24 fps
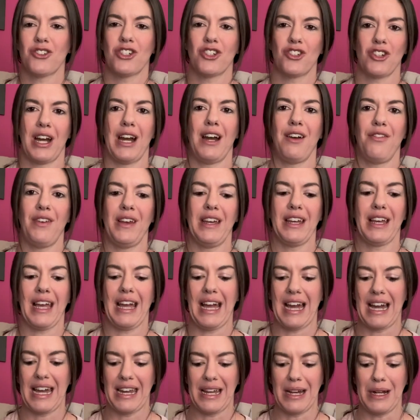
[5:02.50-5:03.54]
traffic
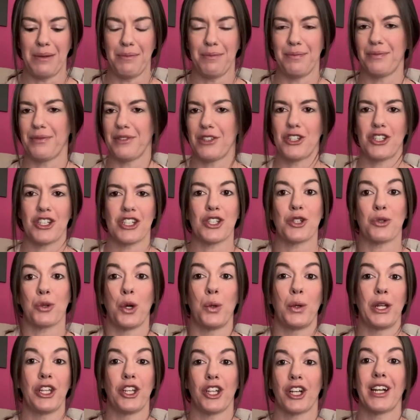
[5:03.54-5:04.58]
and just
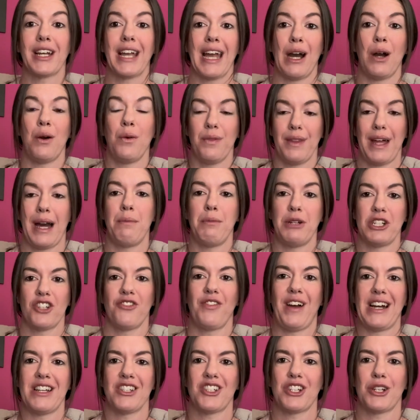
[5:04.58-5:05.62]
growing your account that much
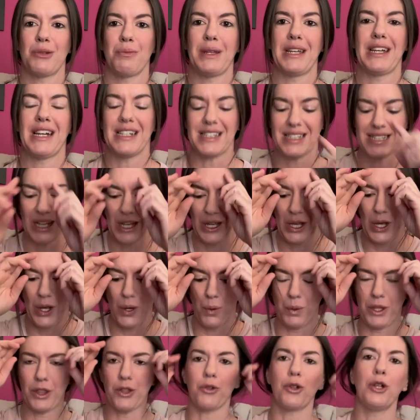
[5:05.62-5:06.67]
faster, because
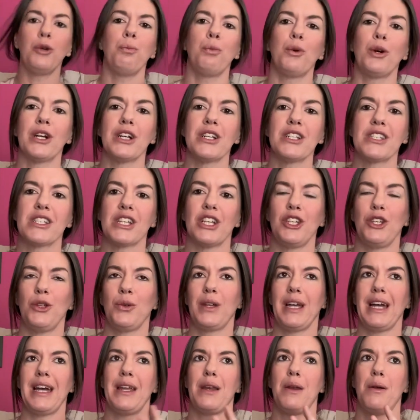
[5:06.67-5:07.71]
with group boards, you
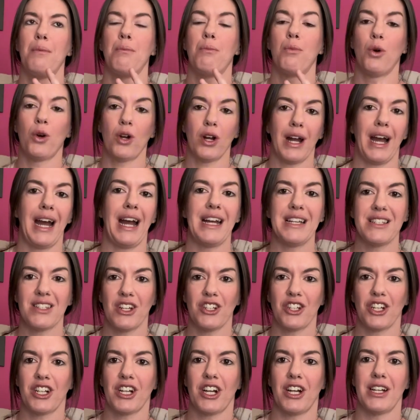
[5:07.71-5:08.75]
get more eyes on
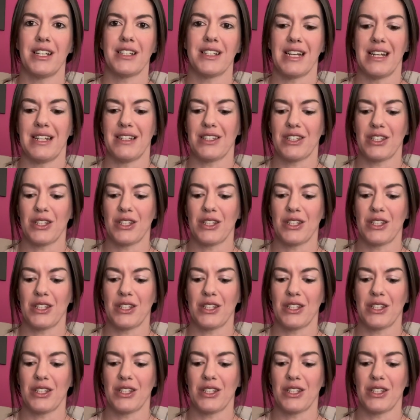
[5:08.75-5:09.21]
your content.